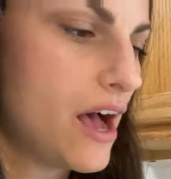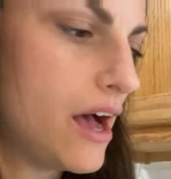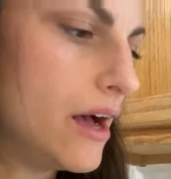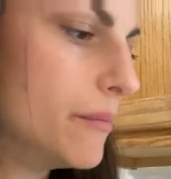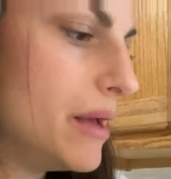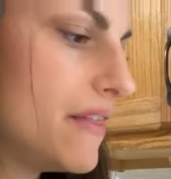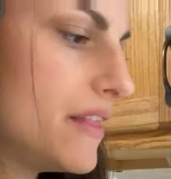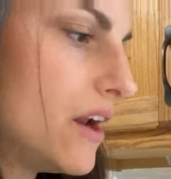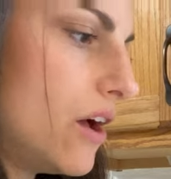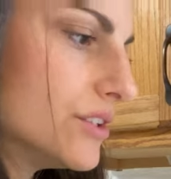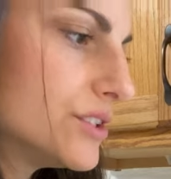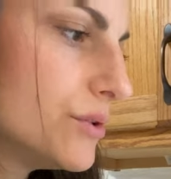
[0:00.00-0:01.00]
And then
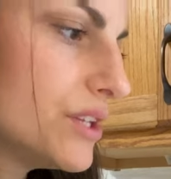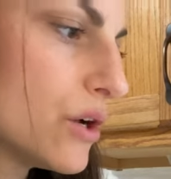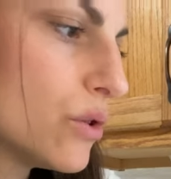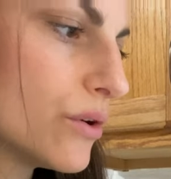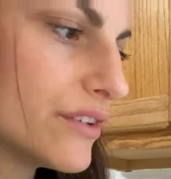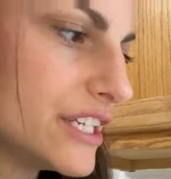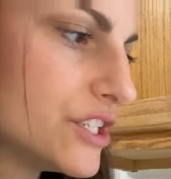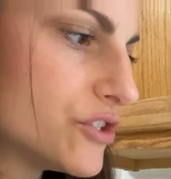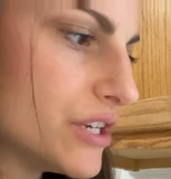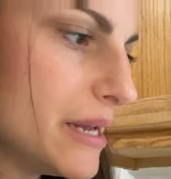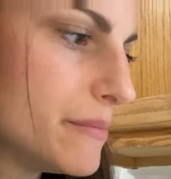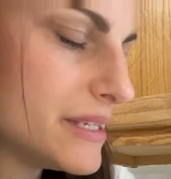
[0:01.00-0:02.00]
also the chlorine
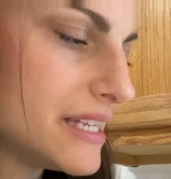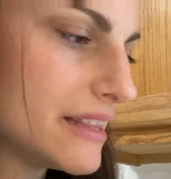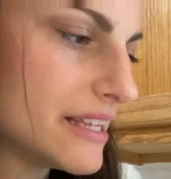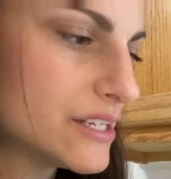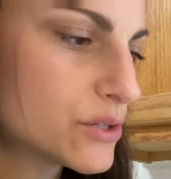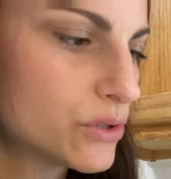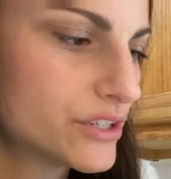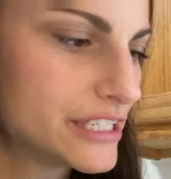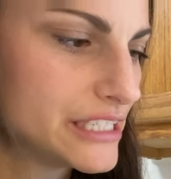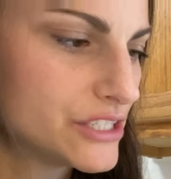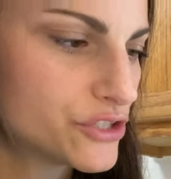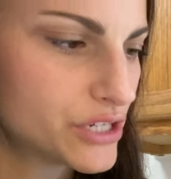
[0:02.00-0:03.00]
strips. These
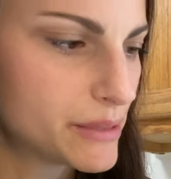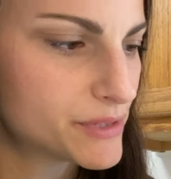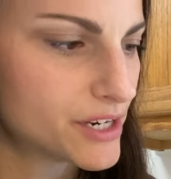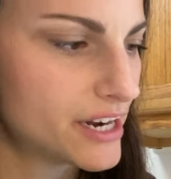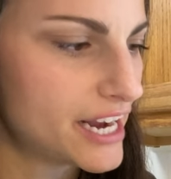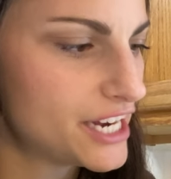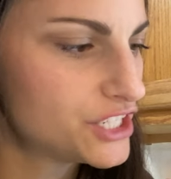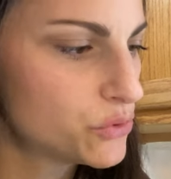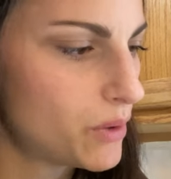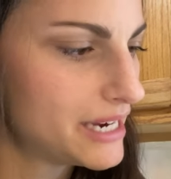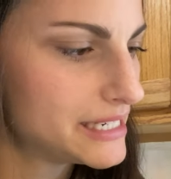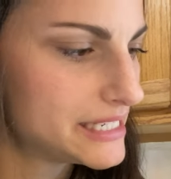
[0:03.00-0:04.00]
chlorine strips are
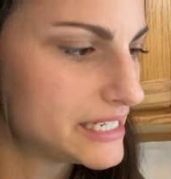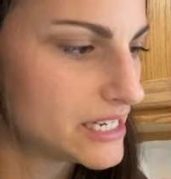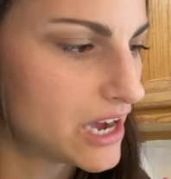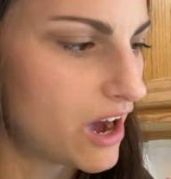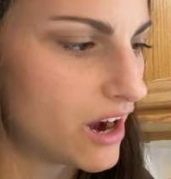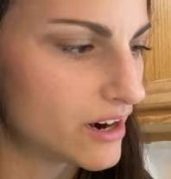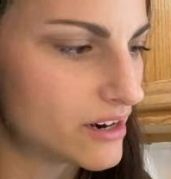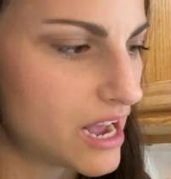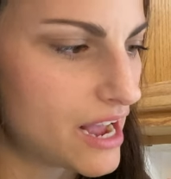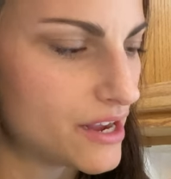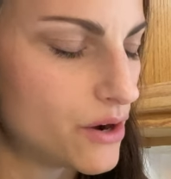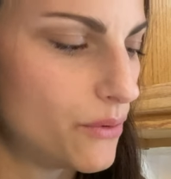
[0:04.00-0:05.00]
HYDRION,
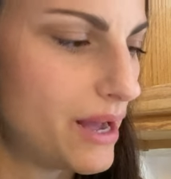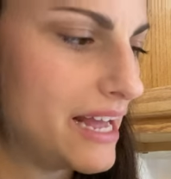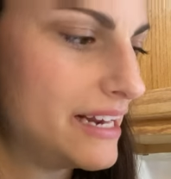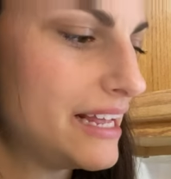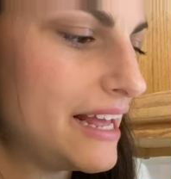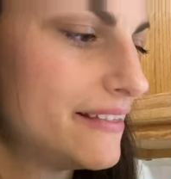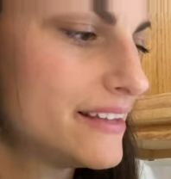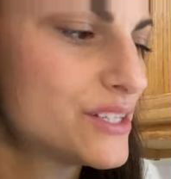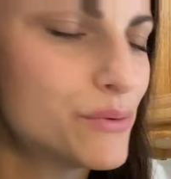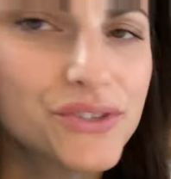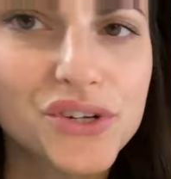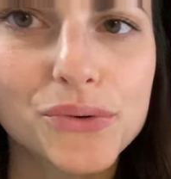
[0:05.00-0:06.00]
and these
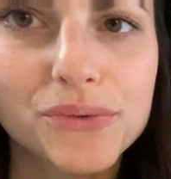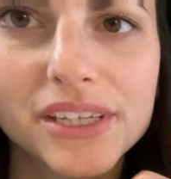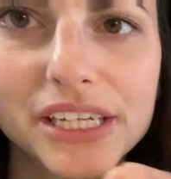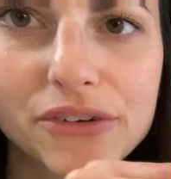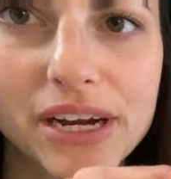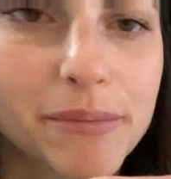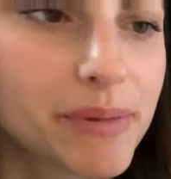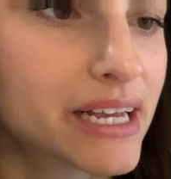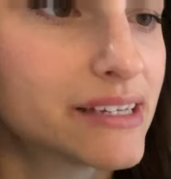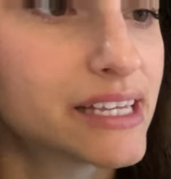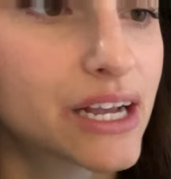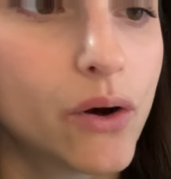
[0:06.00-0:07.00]
ones are really great
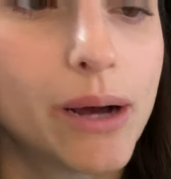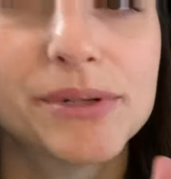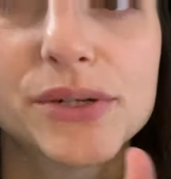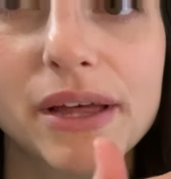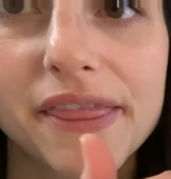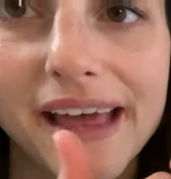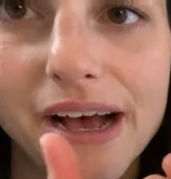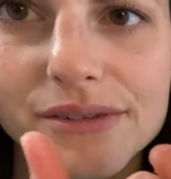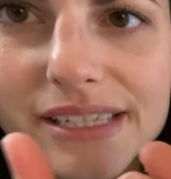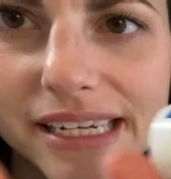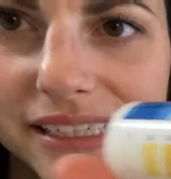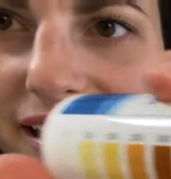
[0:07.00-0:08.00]
because they go up to
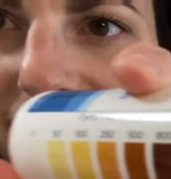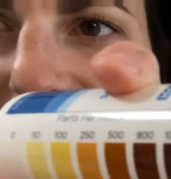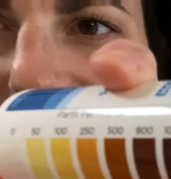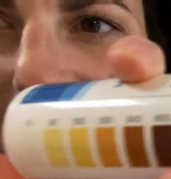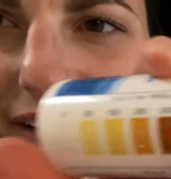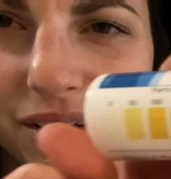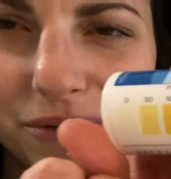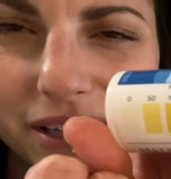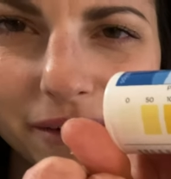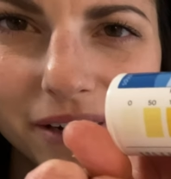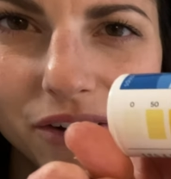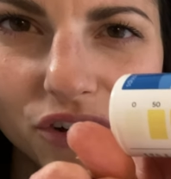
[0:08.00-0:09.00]
1,000, and I haven't
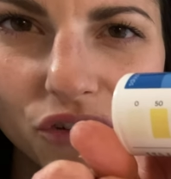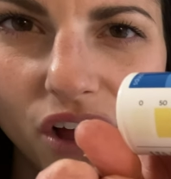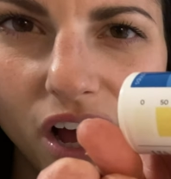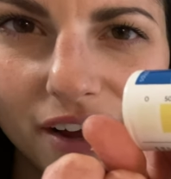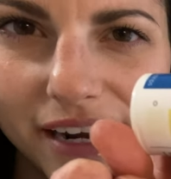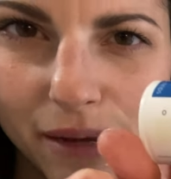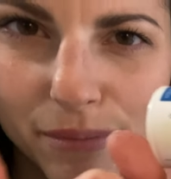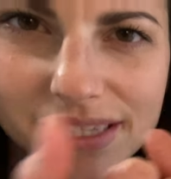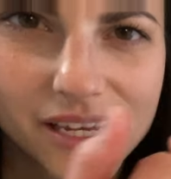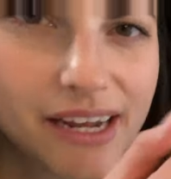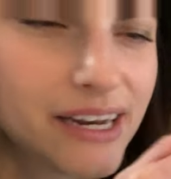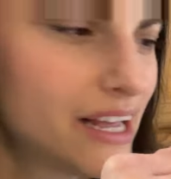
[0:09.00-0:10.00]
really found a lot on
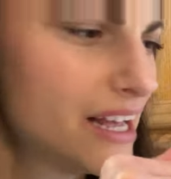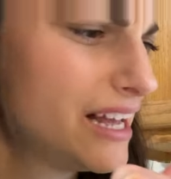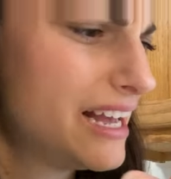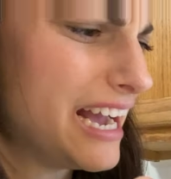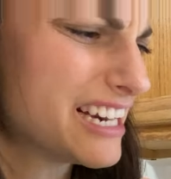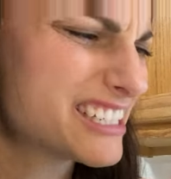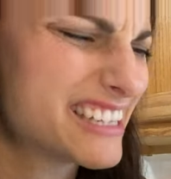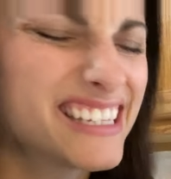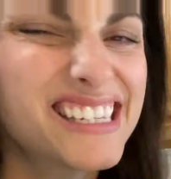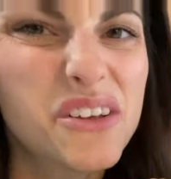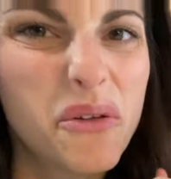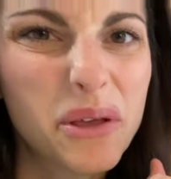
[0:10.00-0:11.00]
Amazon. Actually, this
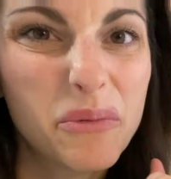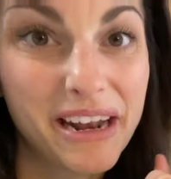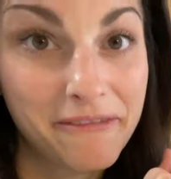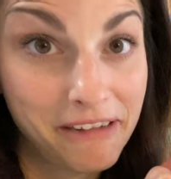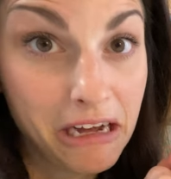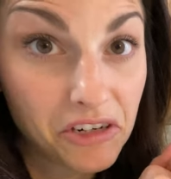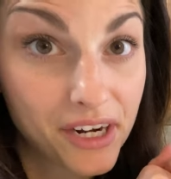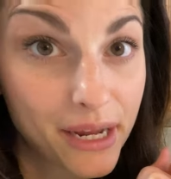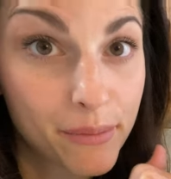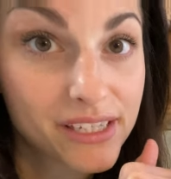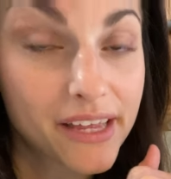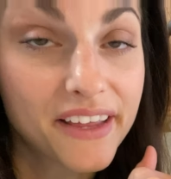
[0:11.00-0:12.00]
is the only one I found on
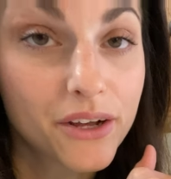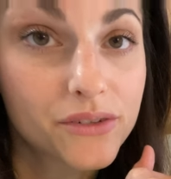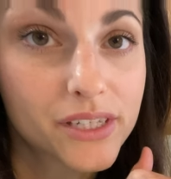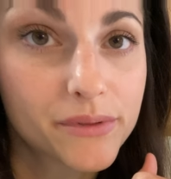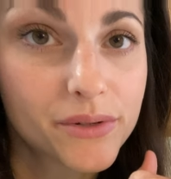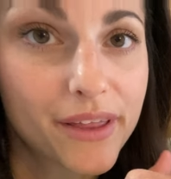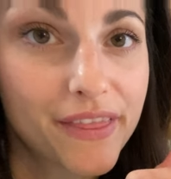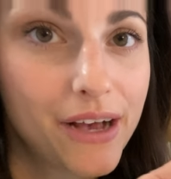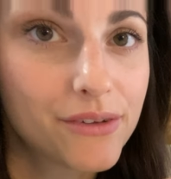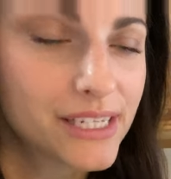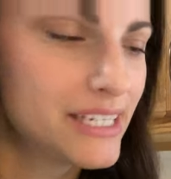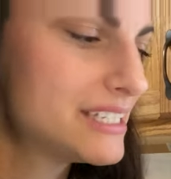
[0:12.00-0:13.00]
Amazon that goes up to
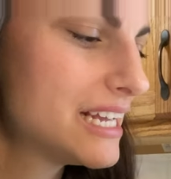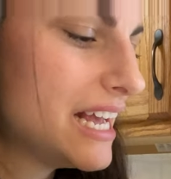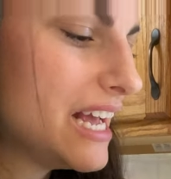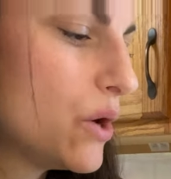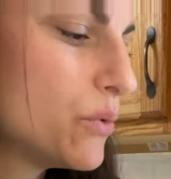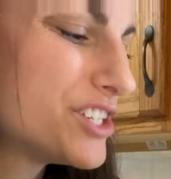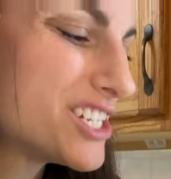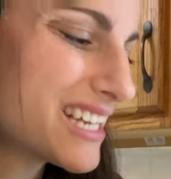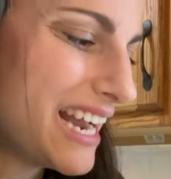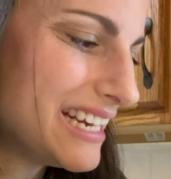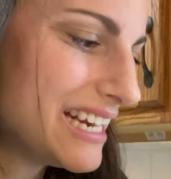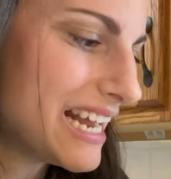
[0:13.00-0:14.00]
1,000, which is
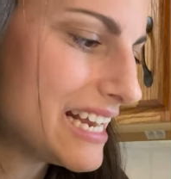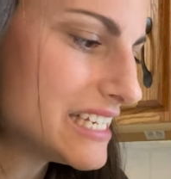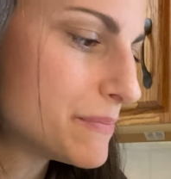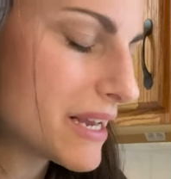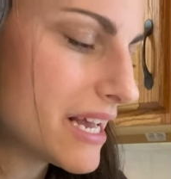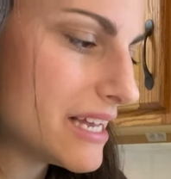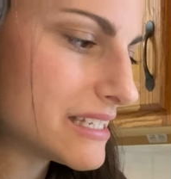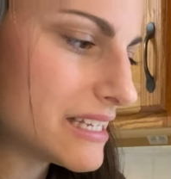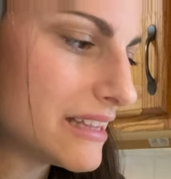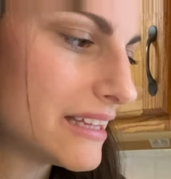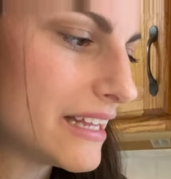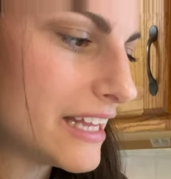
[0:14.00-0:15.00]
kind of nice because
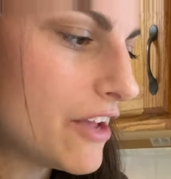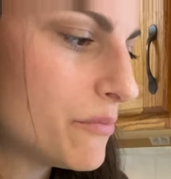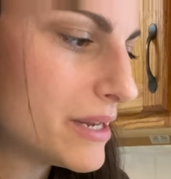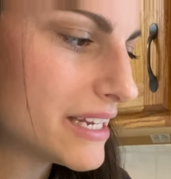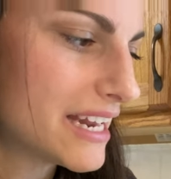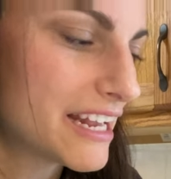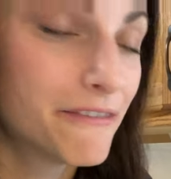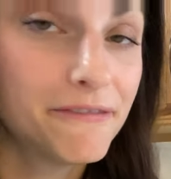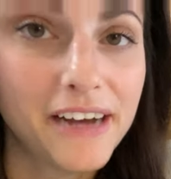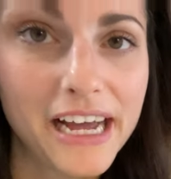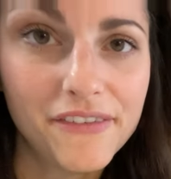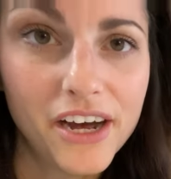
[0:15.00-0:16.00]
lately I've been getting
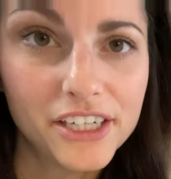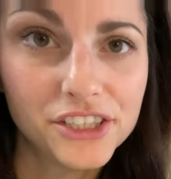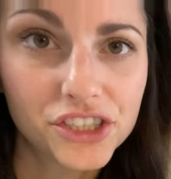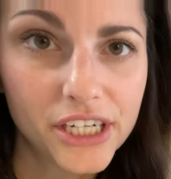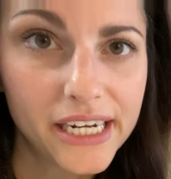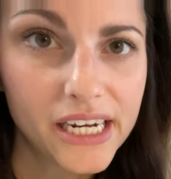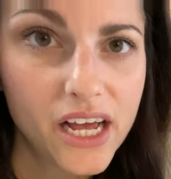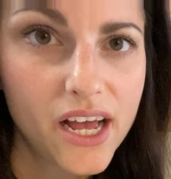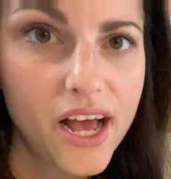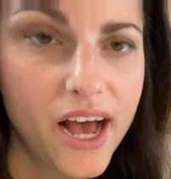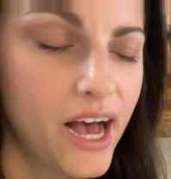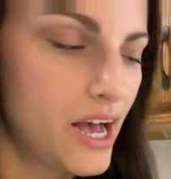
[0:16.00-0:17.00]
500
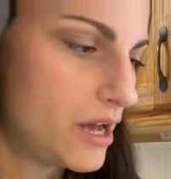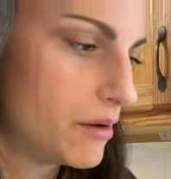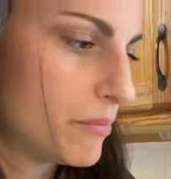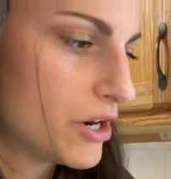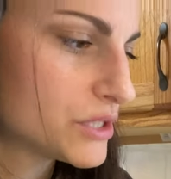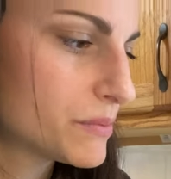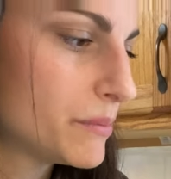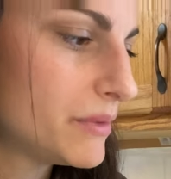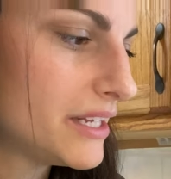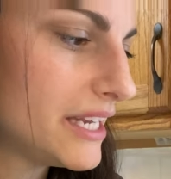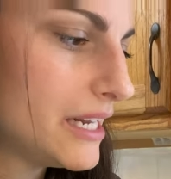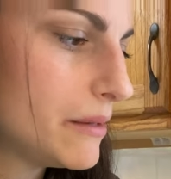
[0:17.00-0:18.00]
parts per
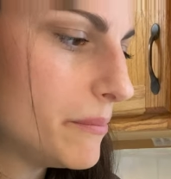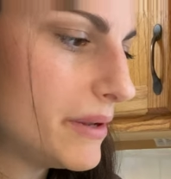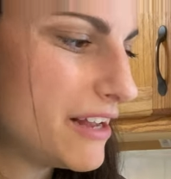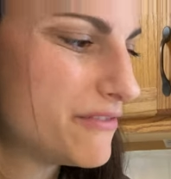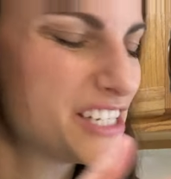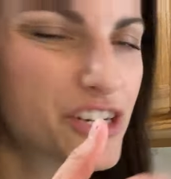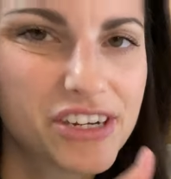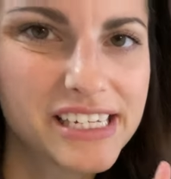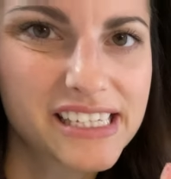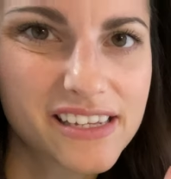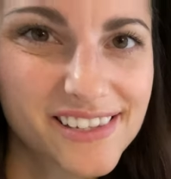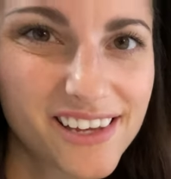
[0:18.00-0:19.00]
million, but I've
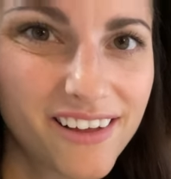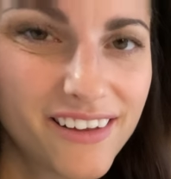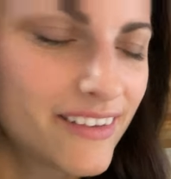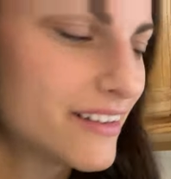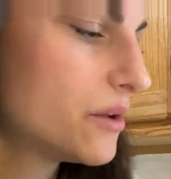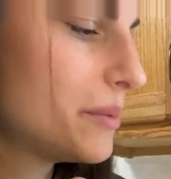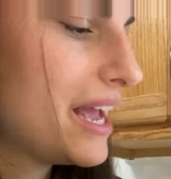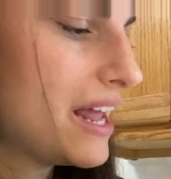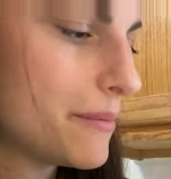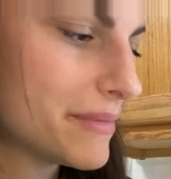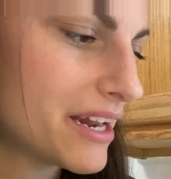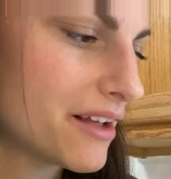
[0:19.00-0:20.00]
decreased the salt a little bit and
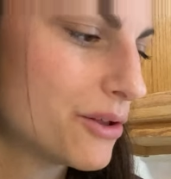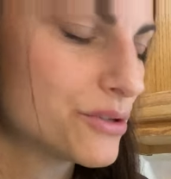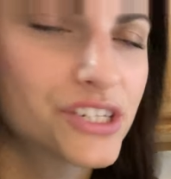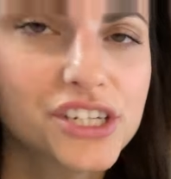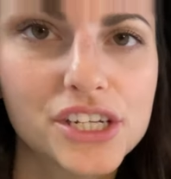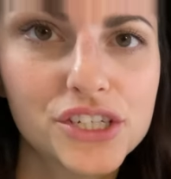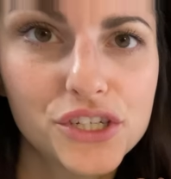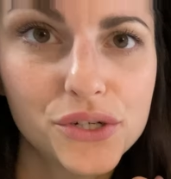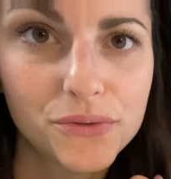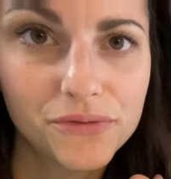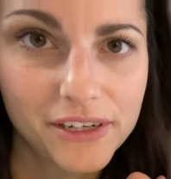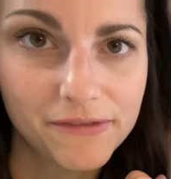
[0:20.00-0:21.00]
I'm getting close to the
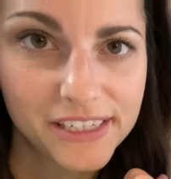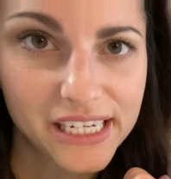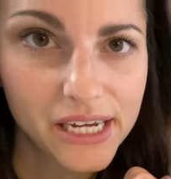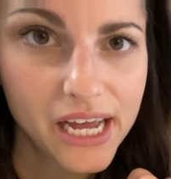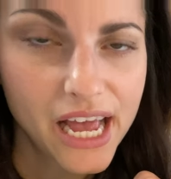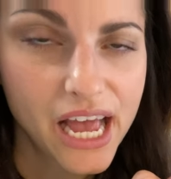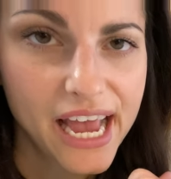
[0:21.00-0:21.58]
250.